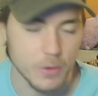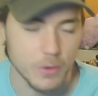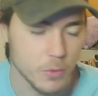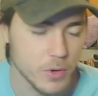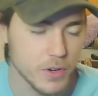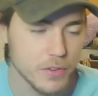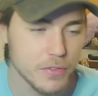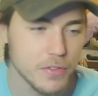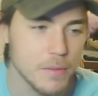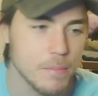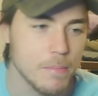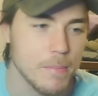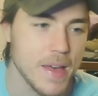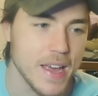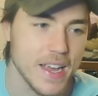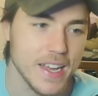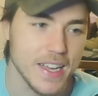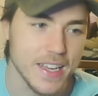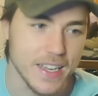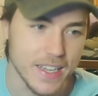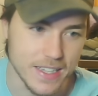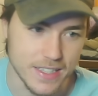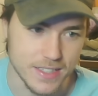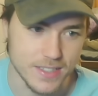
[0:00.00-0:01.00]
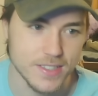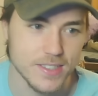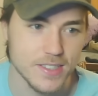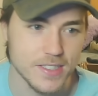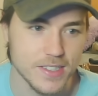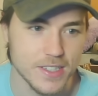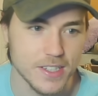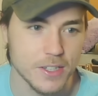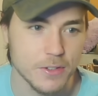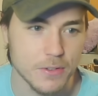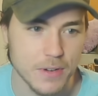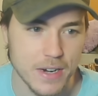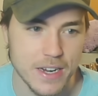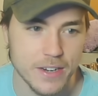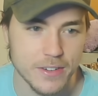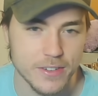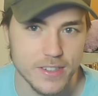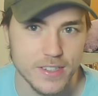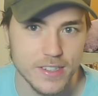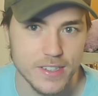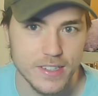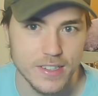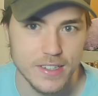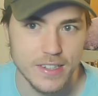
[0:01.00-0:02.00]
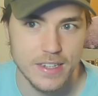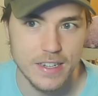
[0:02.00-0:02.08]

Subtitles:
what if the Meg is still around?